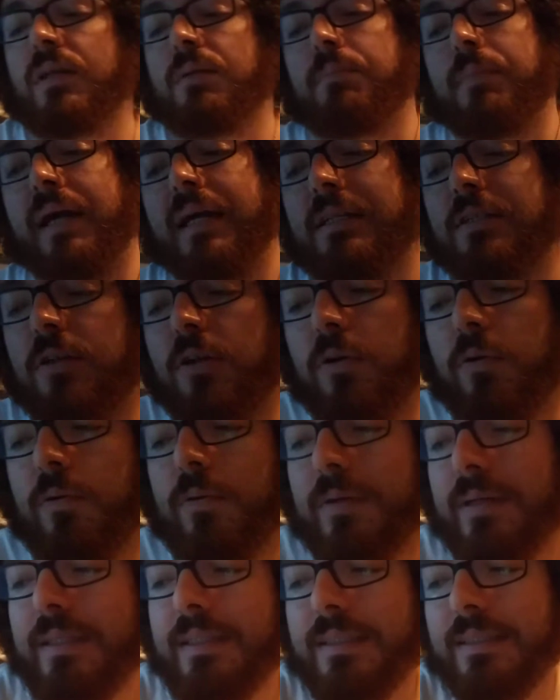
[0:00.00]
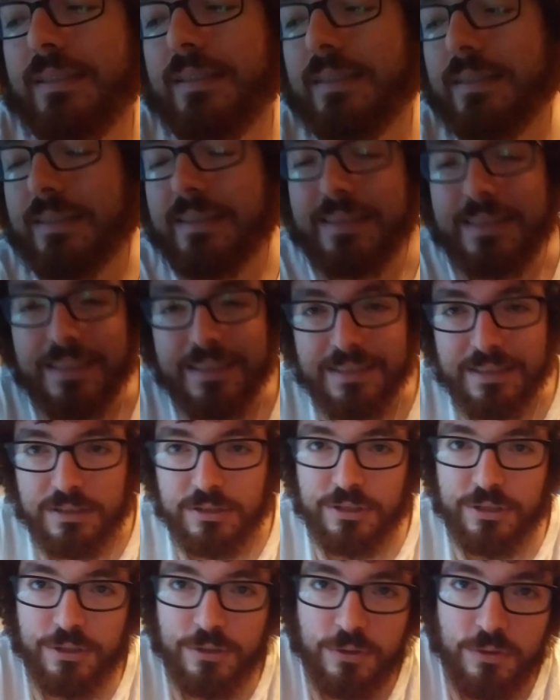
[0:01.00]
Mandalorian Season
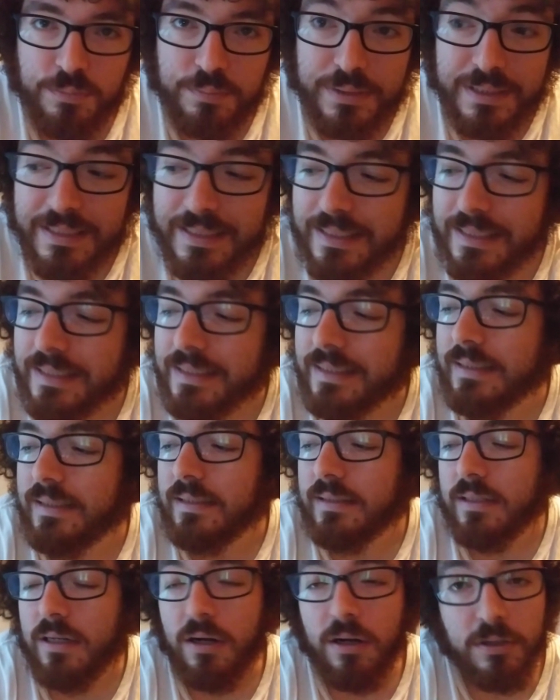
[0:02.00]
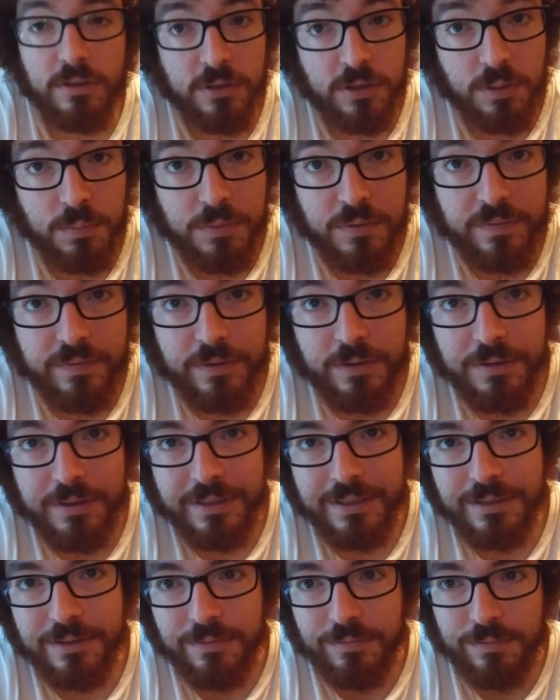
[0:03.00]
2 begins October
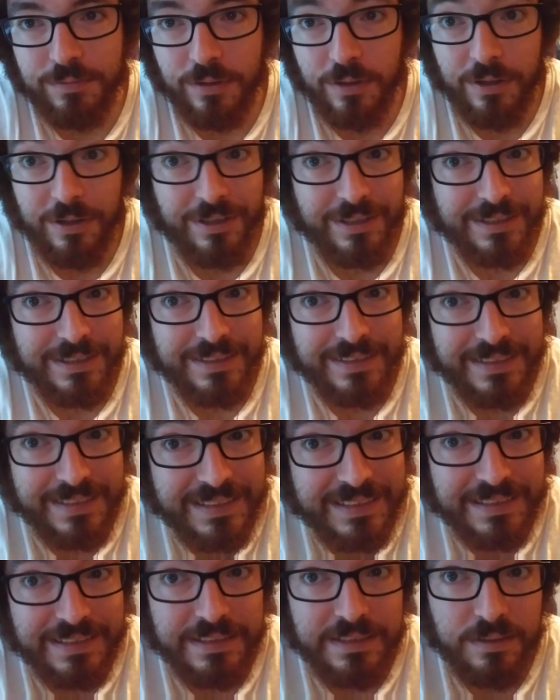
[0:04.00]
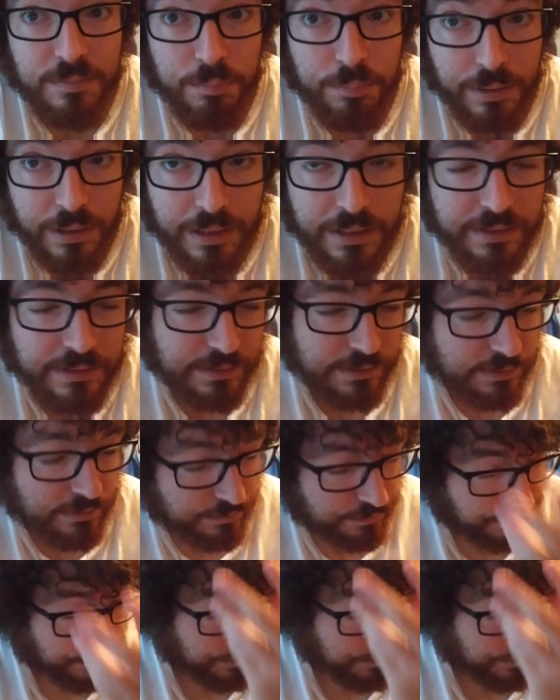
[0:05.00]
30th on Disney+. Plus